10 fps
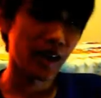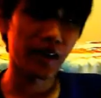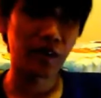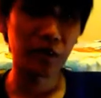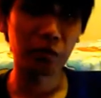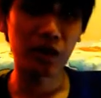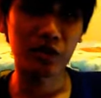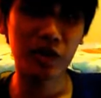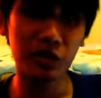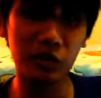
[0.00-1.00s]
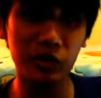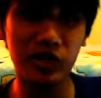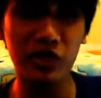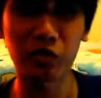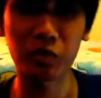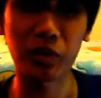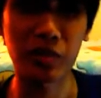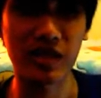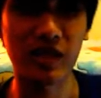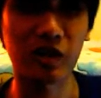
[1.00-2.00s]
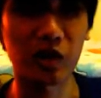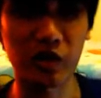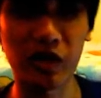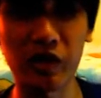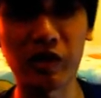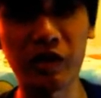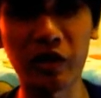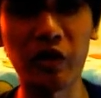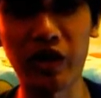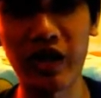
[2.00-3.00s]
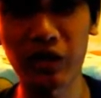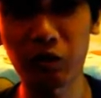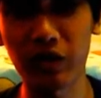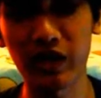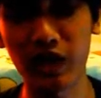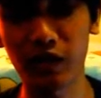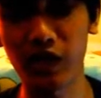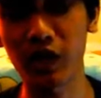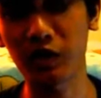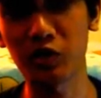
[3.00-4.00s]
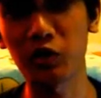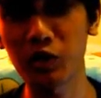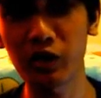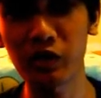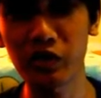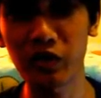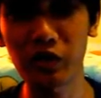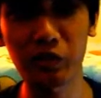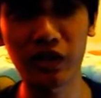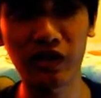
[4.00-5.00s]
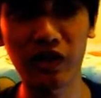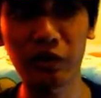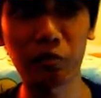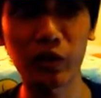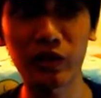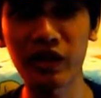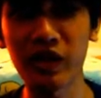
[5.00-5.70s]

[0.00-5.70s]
and then the plot tries to do this thing where it becomes a psychological thriller near the end when they have the characters turn on each other but at that point